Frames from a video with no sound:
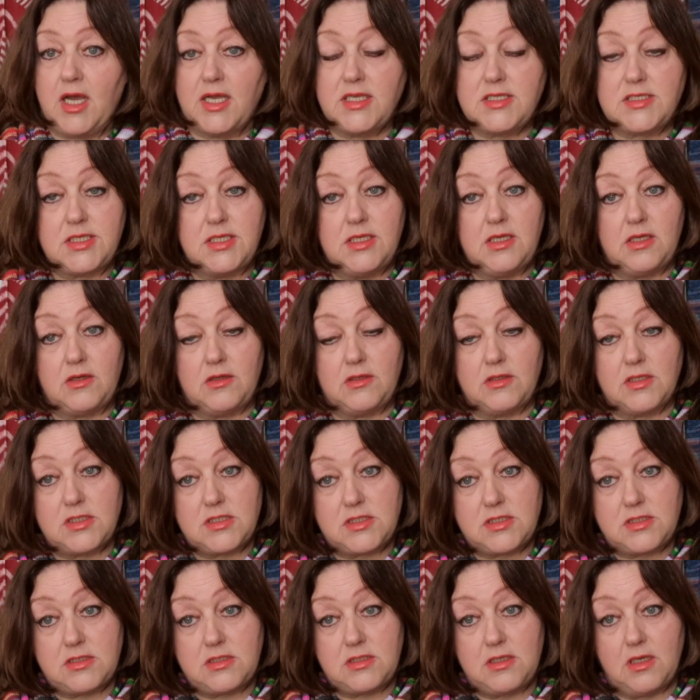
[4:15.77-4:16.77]
I see it
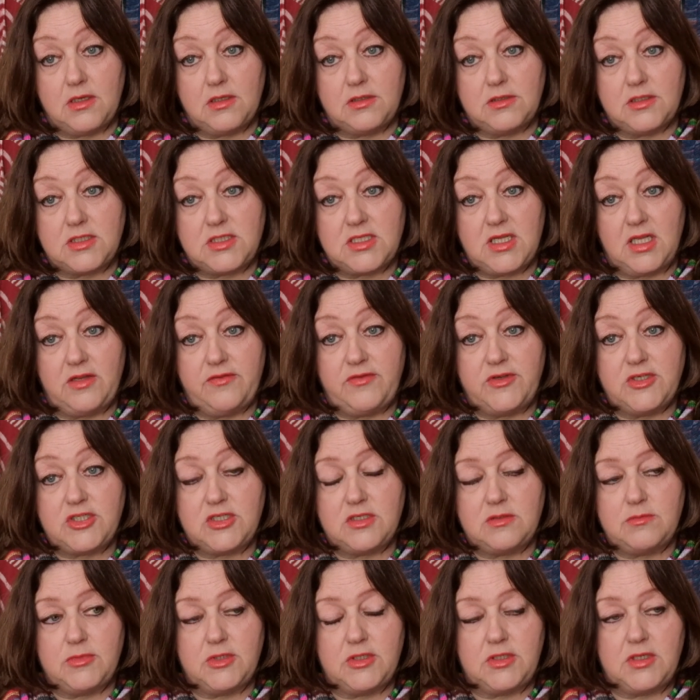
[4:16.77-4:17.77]
on the
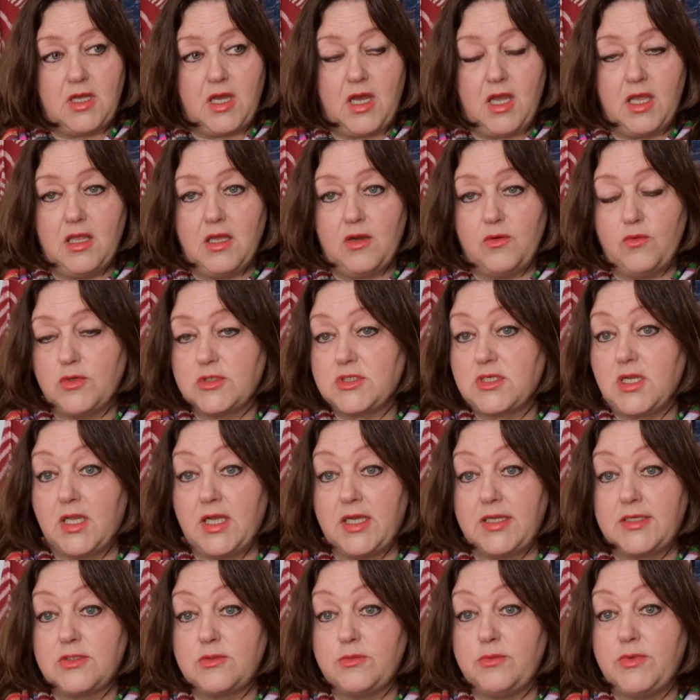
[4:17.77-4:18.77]
television, but I always
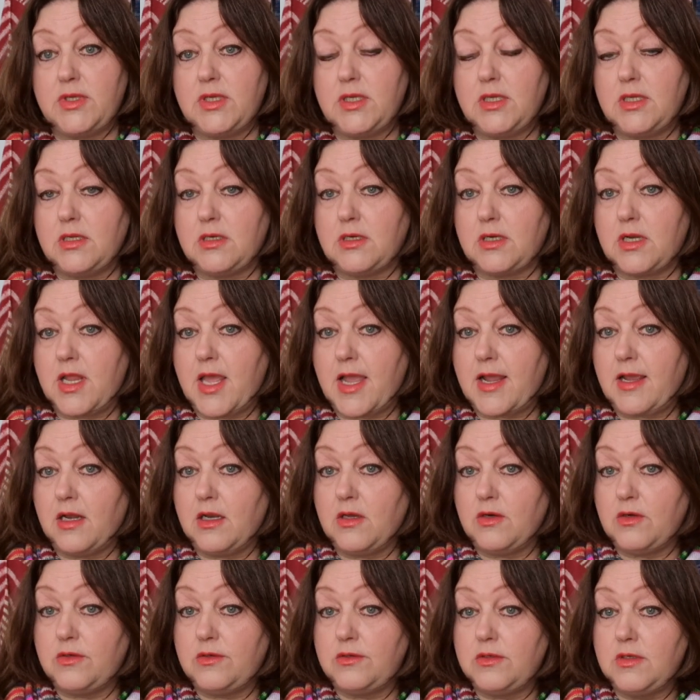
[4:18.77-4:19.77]
like to be here in
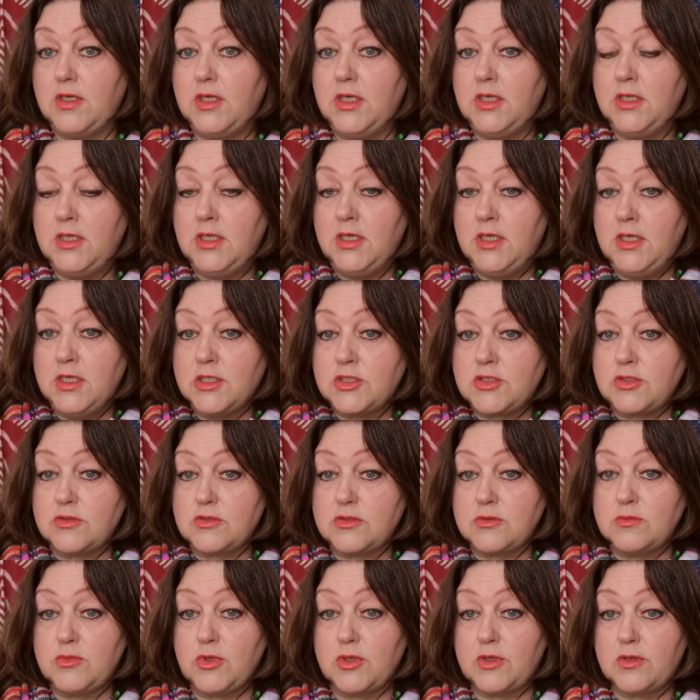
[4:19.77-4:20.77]
Hengelo. So
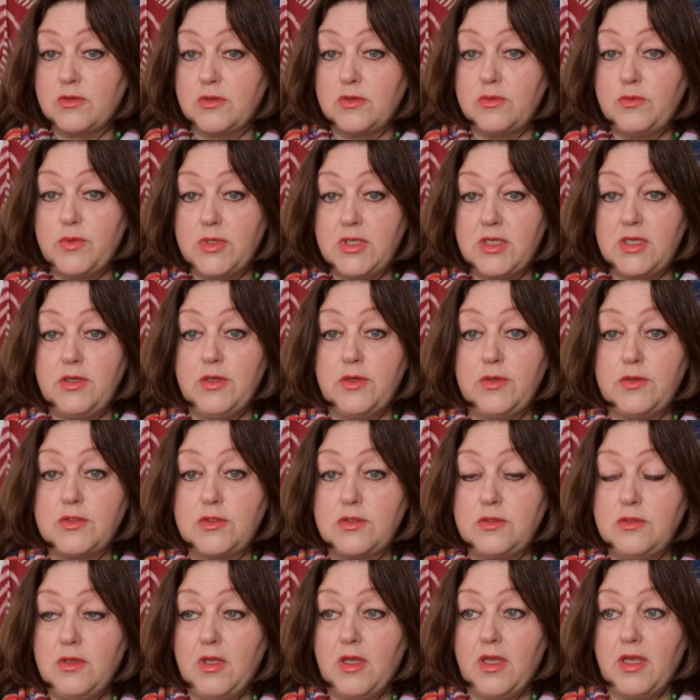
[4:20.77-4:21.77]
tomorrow we go
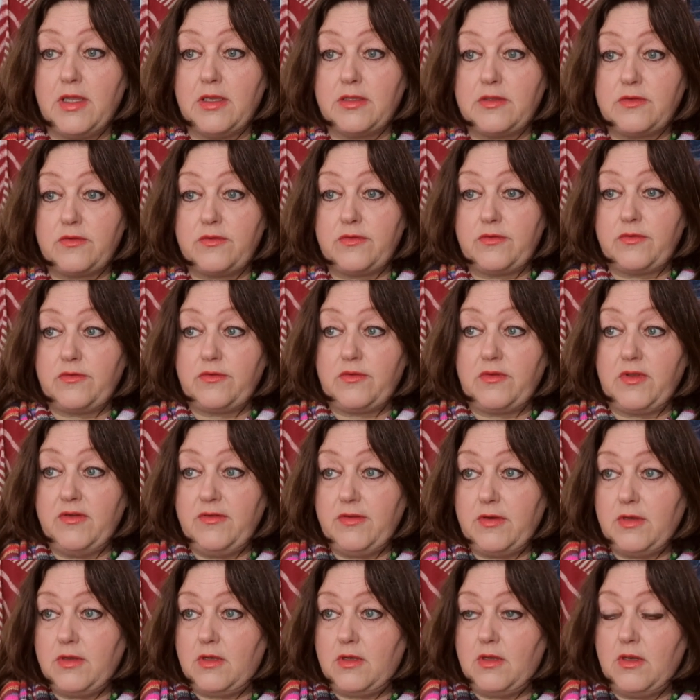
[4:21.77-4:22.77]
at
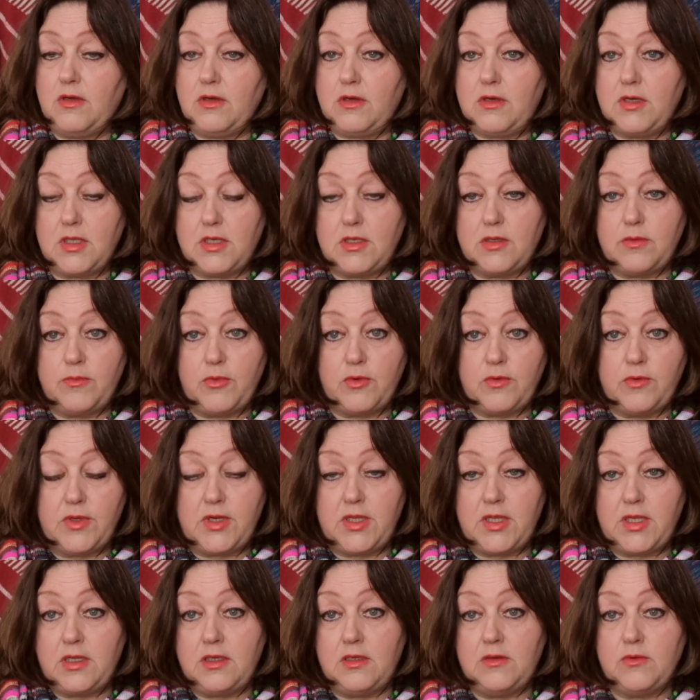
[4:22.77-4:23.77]
7 o'clock in the
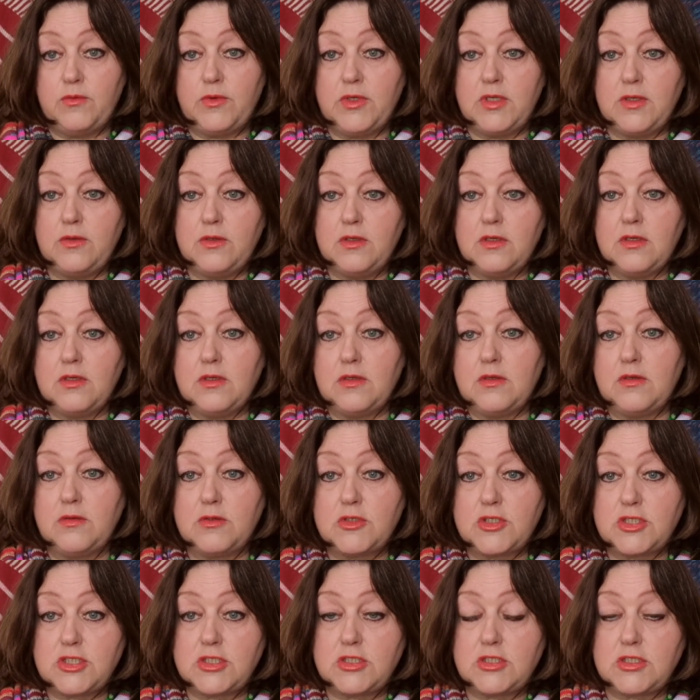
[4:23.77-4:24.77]
morning. We
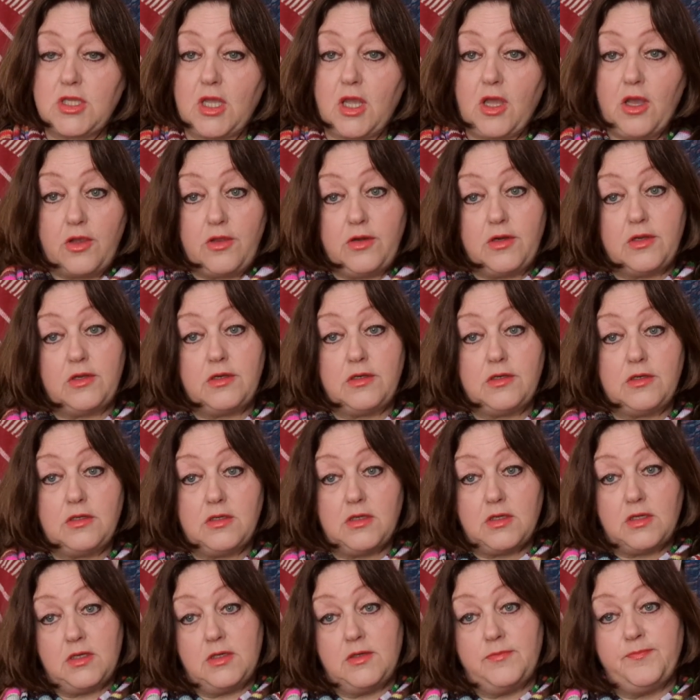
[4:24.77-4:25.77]
struinen
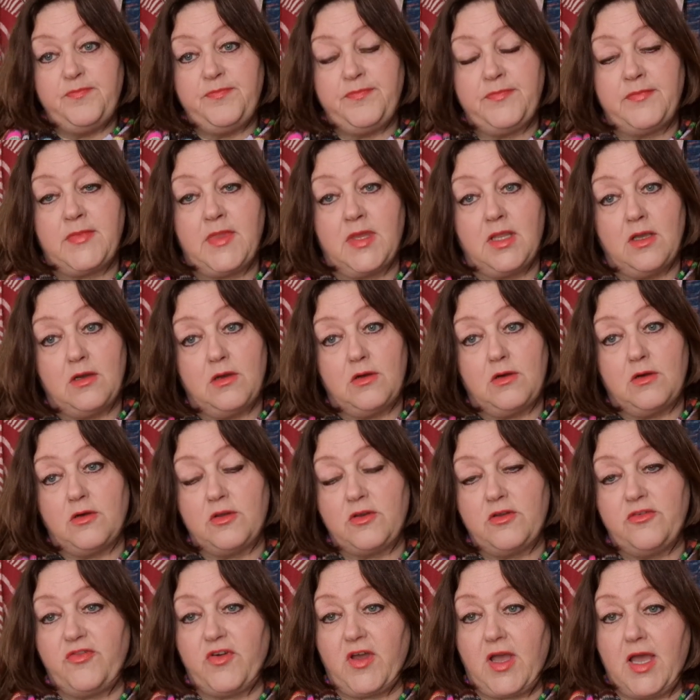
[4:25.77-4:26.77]

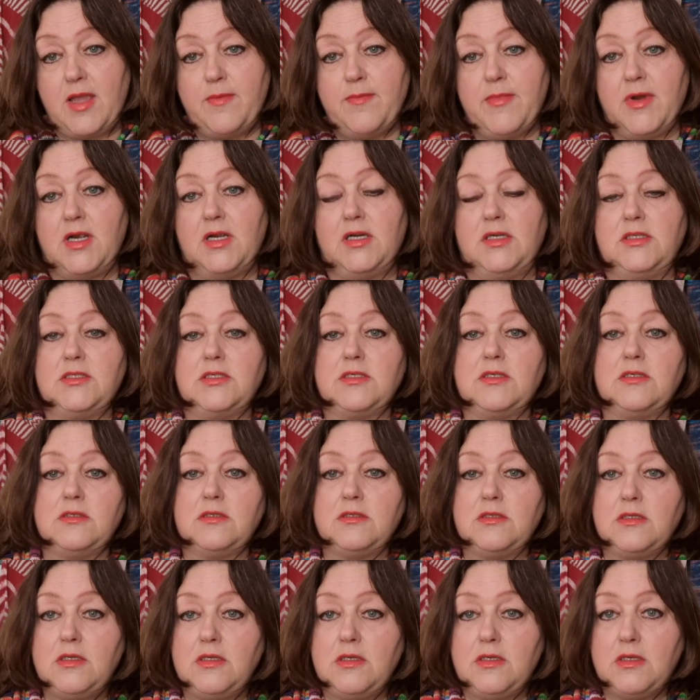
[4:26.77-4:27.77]
on the vrijmarkt,
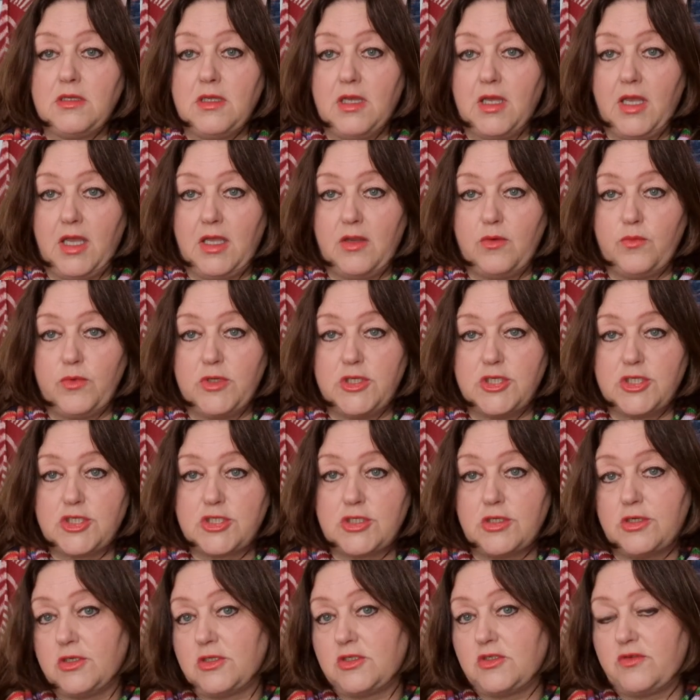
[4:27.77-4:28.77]
and we
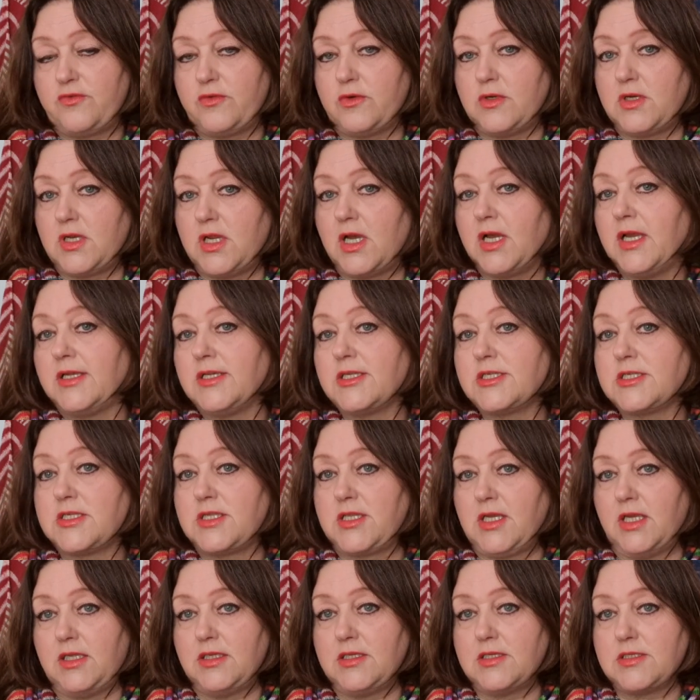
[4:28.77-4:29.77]
search for nice
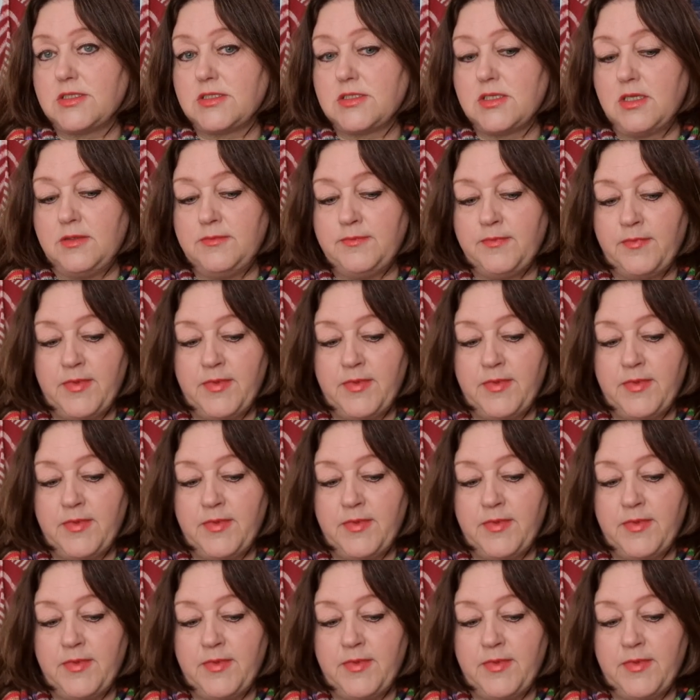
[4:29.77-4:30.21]
things.